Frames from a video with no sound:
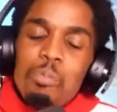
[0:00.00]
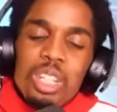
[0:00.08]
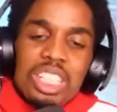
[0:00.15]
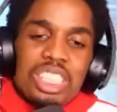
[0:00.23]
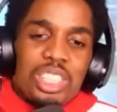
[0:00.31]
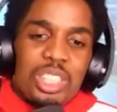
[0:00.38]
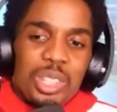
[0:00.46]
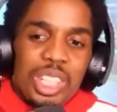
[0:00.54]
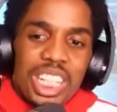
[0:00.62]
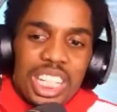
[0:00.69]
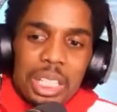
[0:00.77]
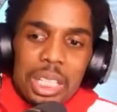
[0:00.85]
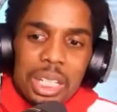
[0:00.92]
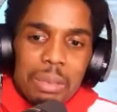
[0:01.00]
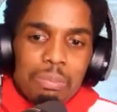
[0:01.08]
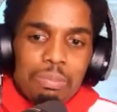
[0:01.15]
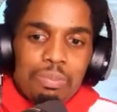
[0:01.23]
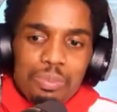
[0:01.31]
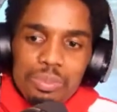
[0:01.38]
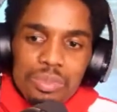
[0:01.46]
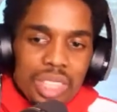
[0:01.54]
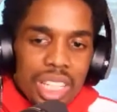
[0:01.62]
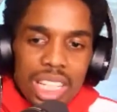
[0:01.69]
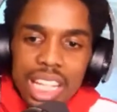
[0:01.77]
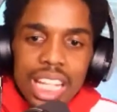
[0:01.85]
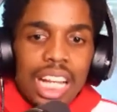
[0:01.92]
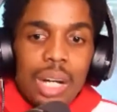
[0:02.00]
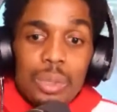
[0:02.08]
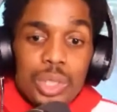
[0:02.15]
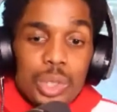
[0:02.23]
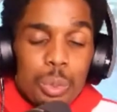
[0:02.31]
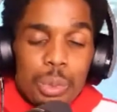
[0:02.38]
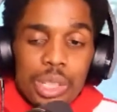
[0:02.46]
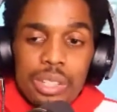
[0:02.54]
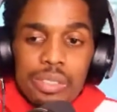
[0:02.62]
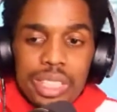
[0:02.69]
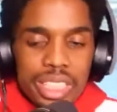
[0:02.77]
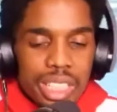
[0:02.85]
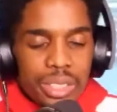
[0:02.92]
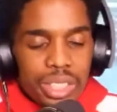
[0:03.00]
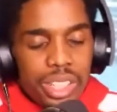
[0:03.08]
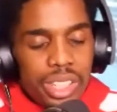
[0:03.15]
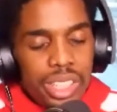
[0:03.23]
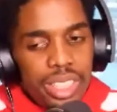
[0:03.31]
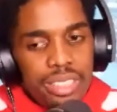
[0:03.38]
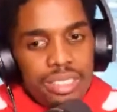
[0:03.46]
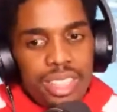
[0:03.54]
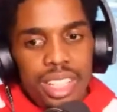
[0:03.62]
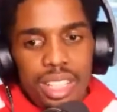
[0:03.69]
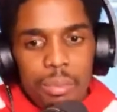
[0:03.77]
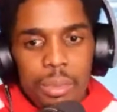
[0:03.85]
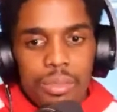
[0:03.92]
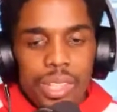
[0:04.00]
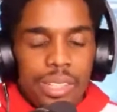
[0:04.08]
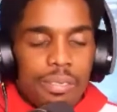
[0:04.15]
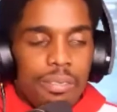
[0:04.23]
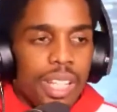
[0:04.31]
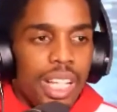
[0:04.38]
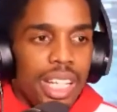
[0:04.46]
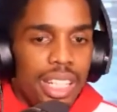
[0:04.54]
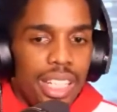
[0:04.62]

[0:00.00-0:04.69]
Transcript: So then um, I was super nervous because I was already um, afraid of flying.